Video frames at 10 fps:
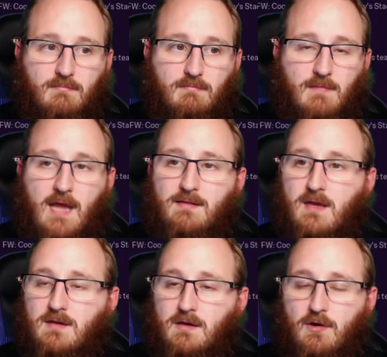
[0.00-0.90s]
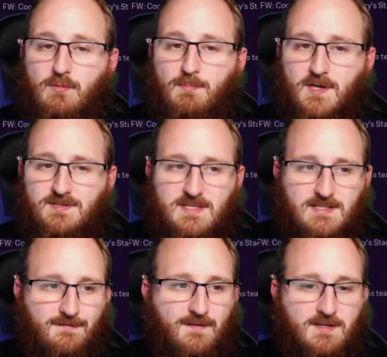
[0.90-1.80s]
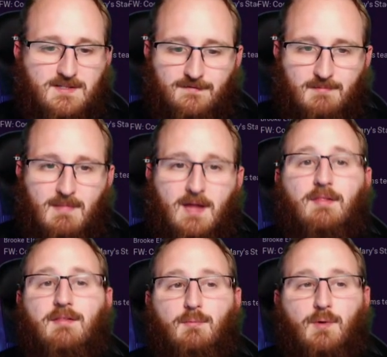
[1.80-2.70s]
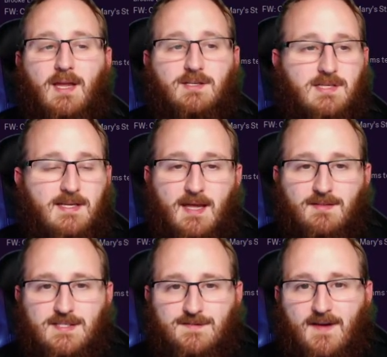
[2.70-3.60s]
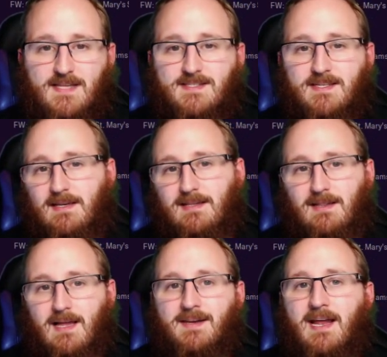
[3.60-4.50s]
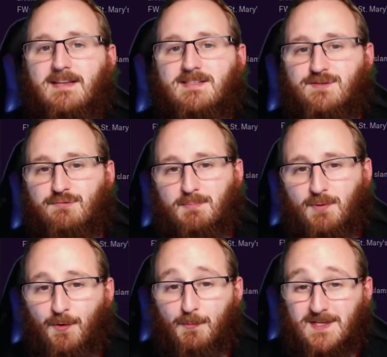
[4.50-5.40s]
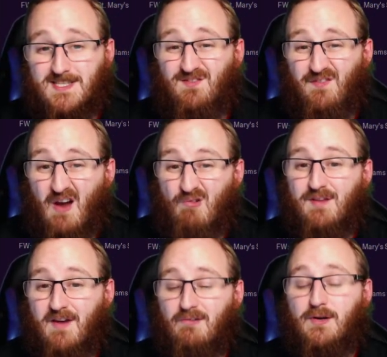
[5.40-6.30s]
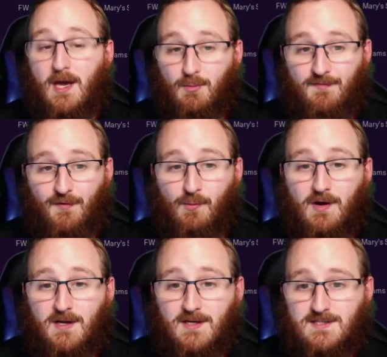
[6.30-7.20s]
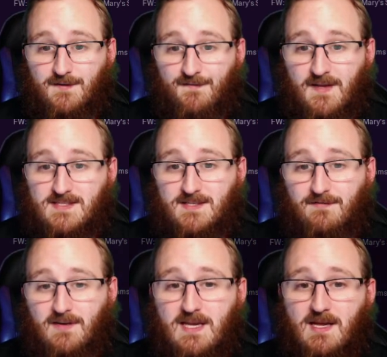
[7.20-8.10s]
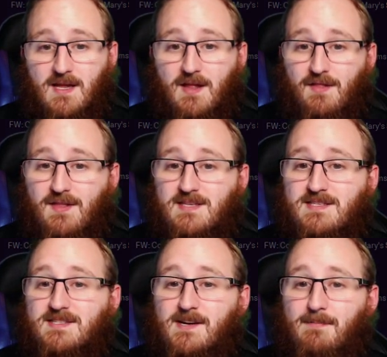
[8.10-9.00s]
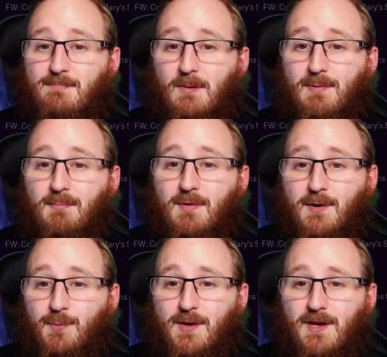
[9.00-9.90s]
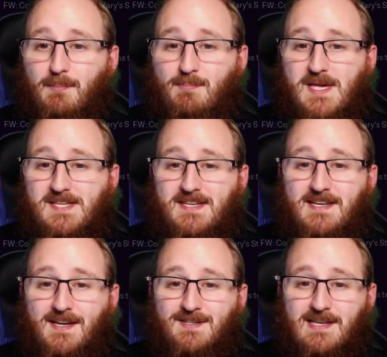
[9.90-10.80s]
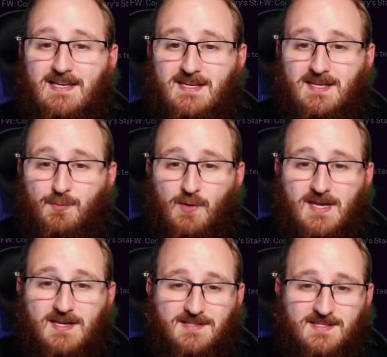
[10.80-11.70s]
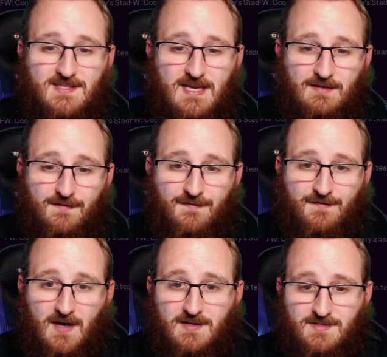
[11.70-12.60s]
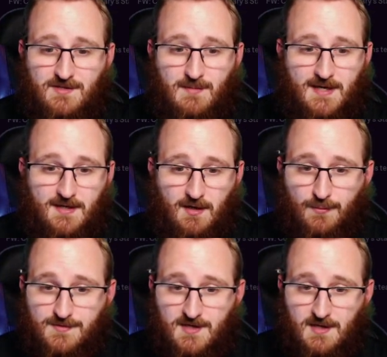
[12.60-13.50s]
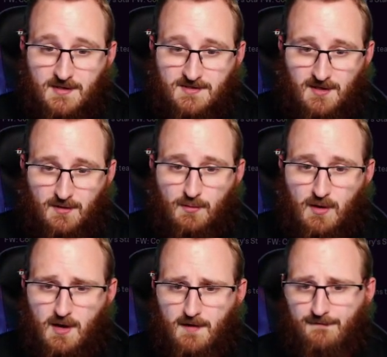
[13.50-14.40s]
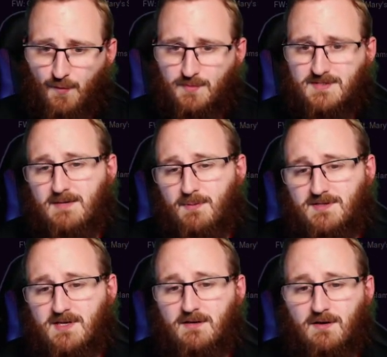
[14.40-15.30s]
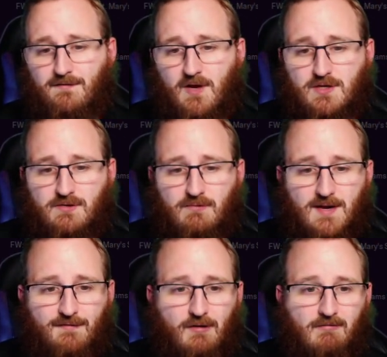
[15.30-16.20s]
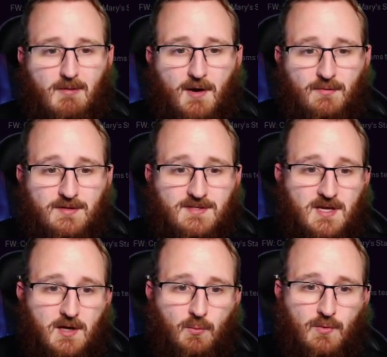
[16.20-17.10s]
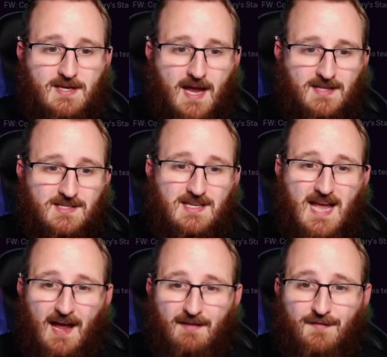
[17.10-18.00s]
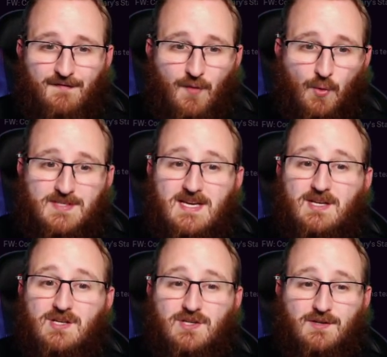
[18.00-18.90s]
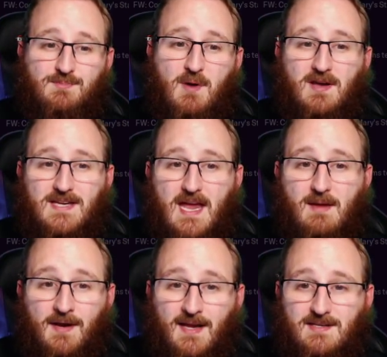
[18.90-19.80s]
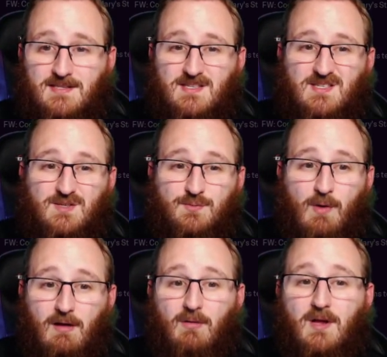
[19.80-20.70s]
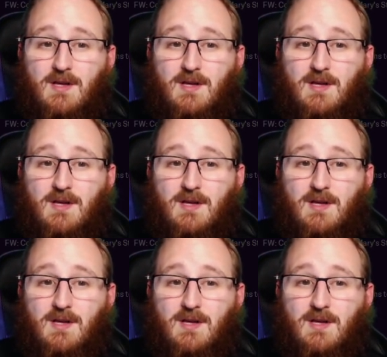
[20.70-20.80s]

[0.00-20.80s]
And there you go, because it's the first of the month, we actually get this fancy little analysis report, which is very, very helpful. Defensively, this is our problem. We are busy and leaky. We concede far too many goals. So, 14% conversion rate for our opponents. We actually have 14 shots per game against us as well.